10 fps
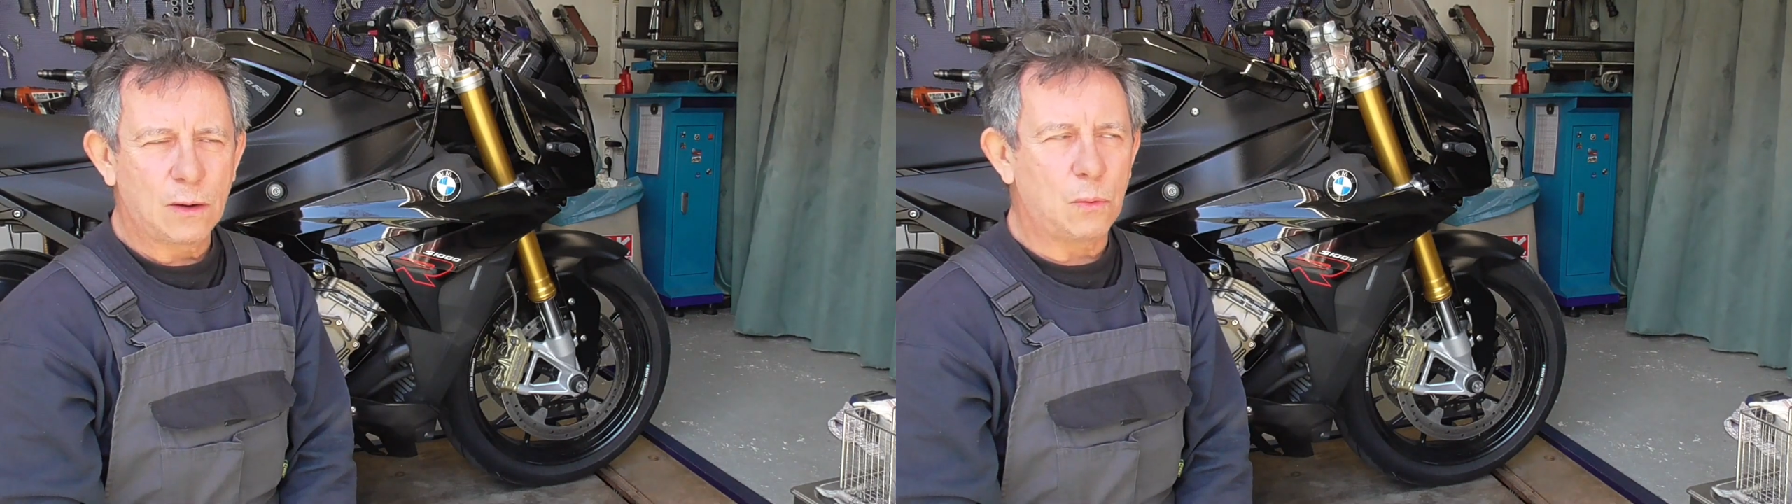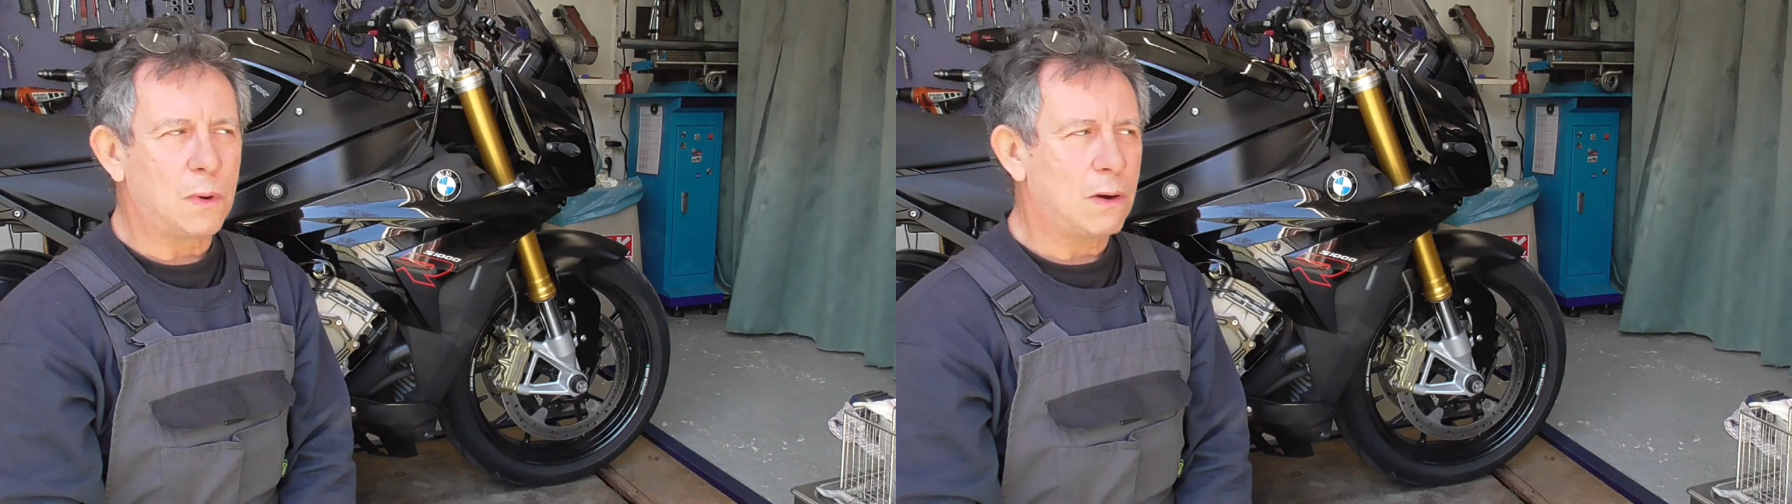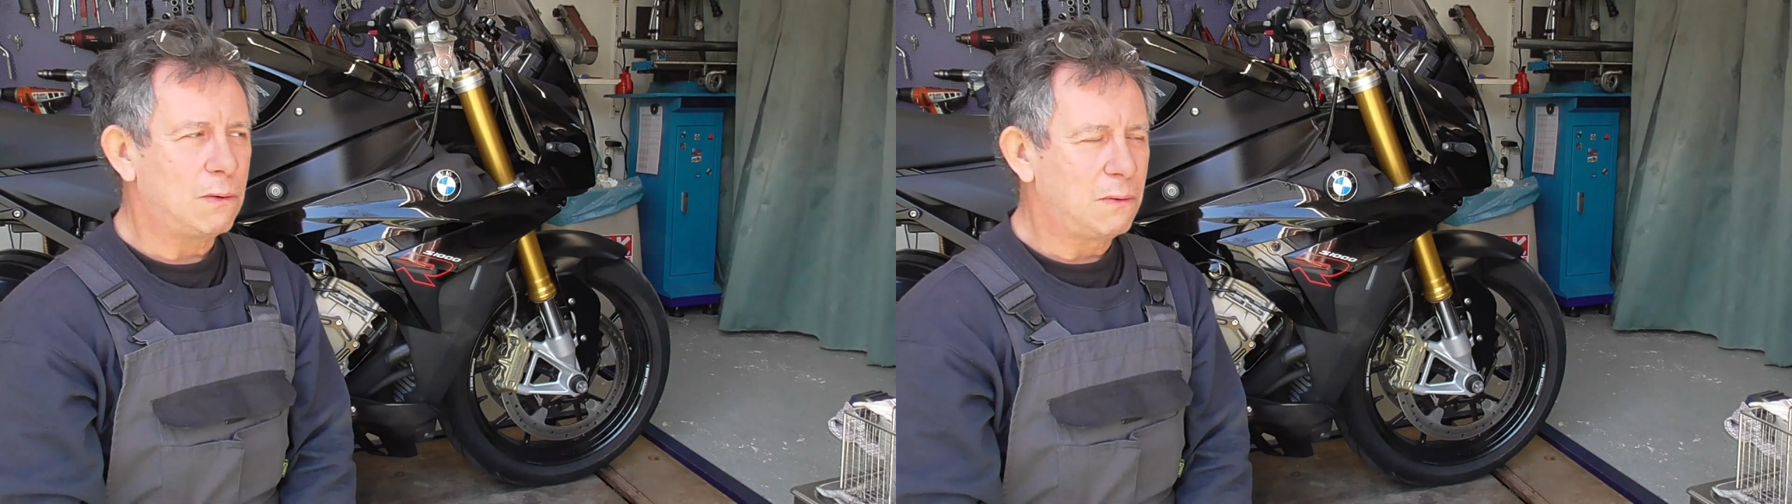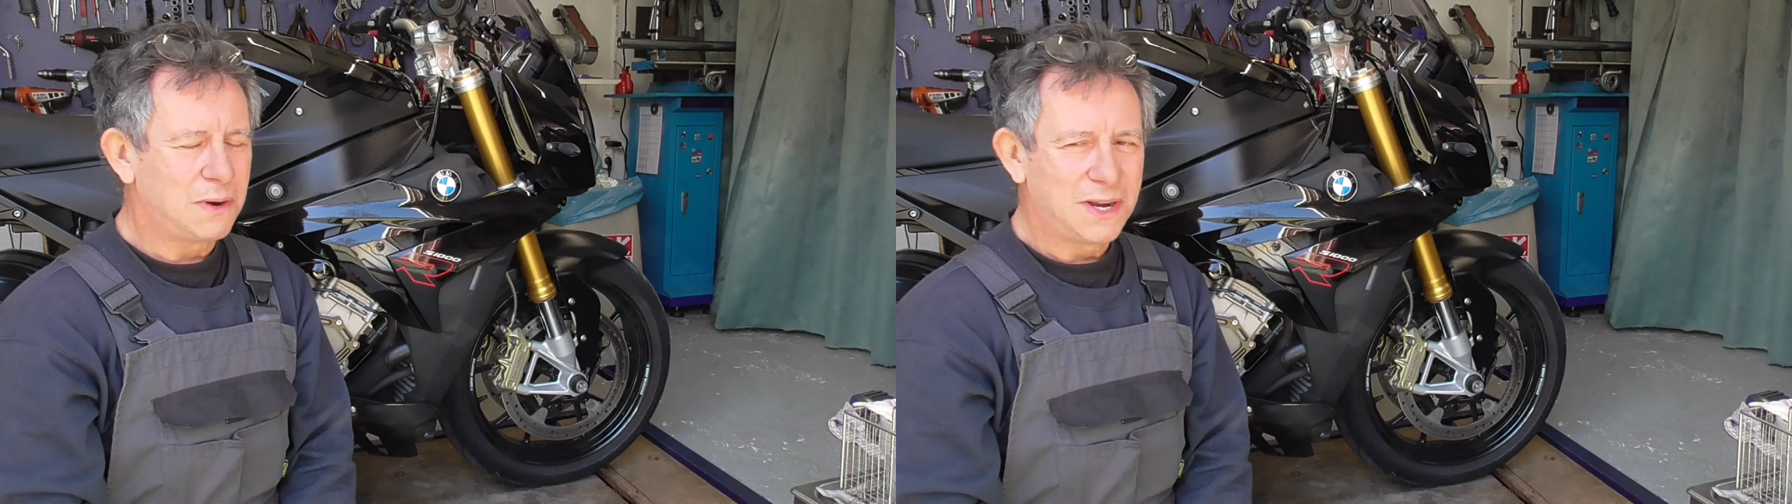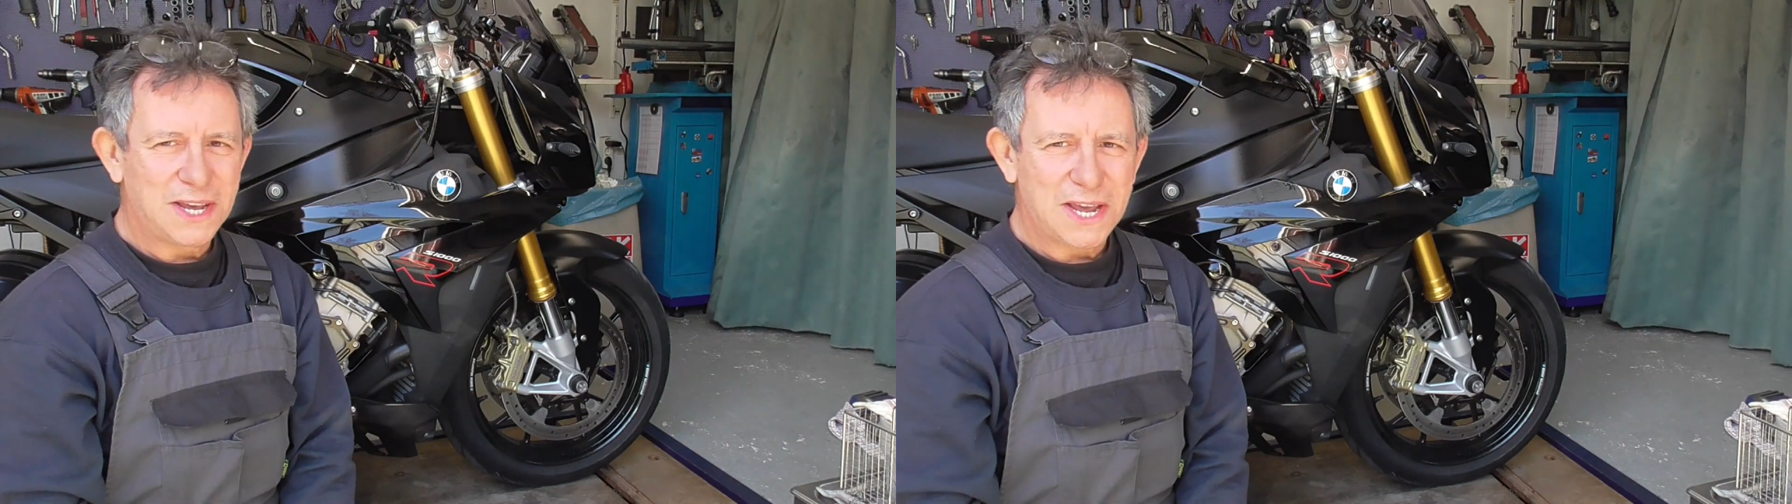Whoa,
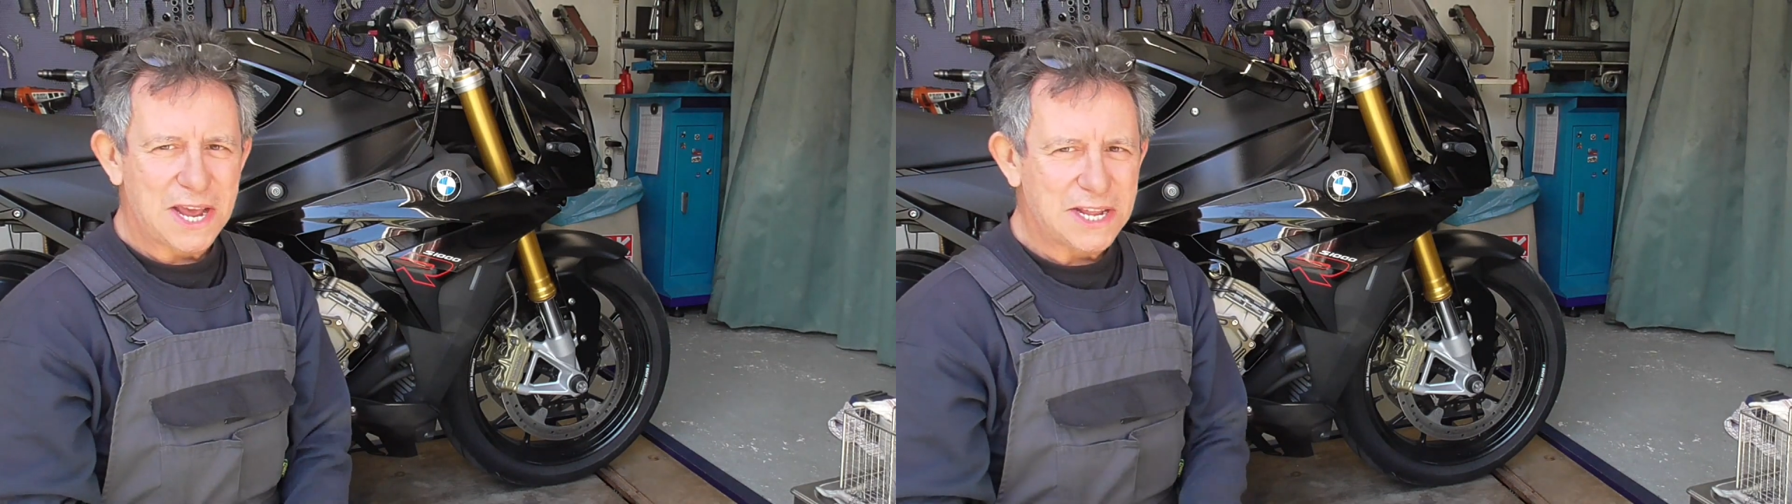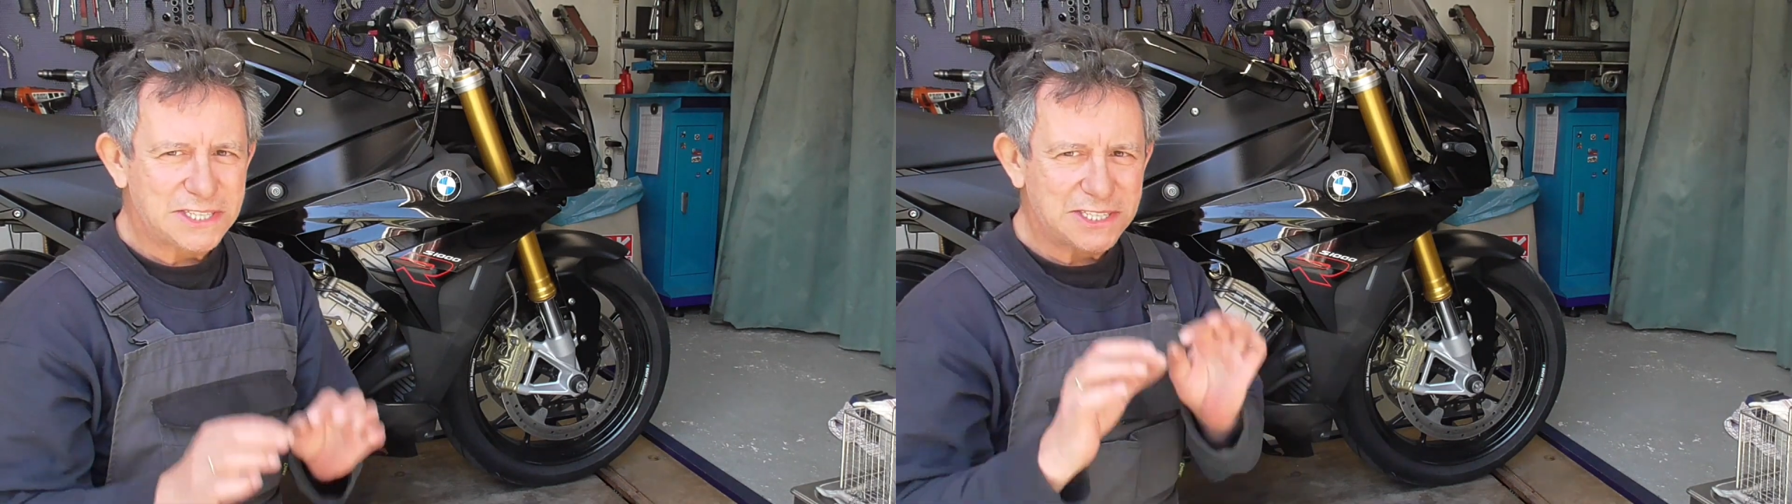it